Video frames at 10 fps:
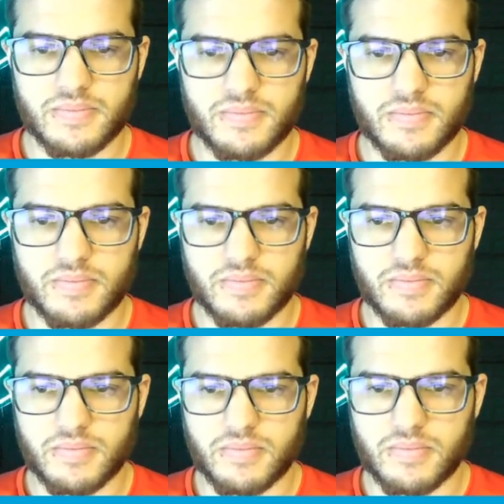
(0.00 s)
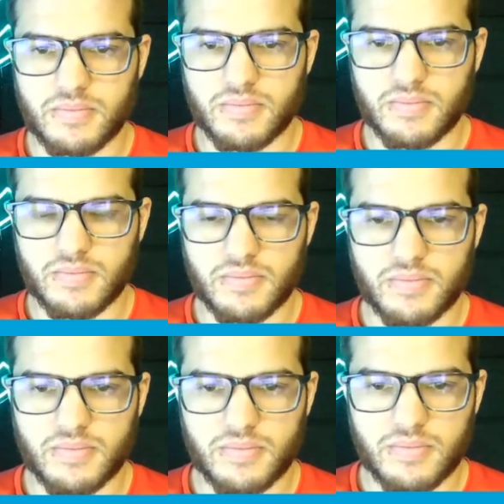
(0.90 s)

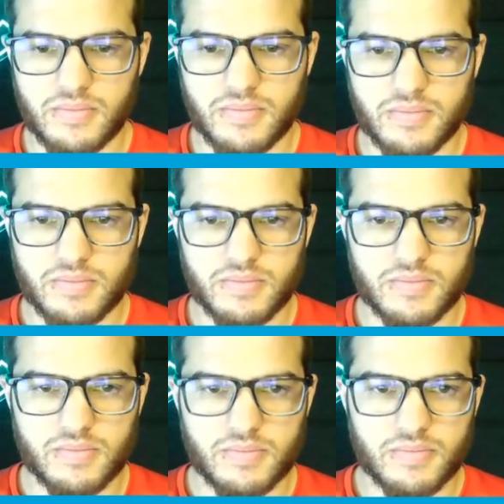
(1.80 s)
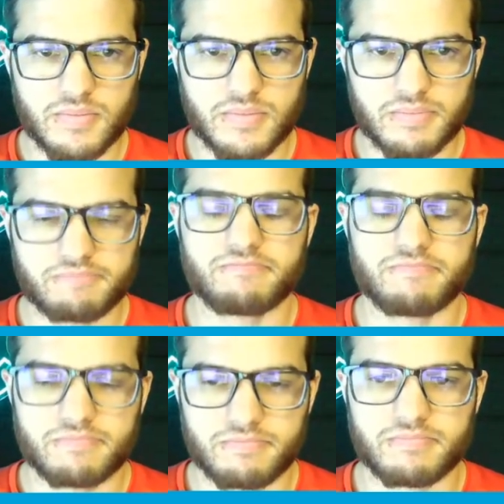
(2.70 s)

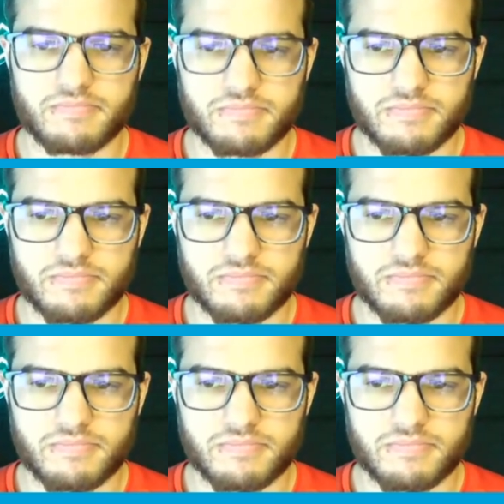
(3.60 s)
(not speaking)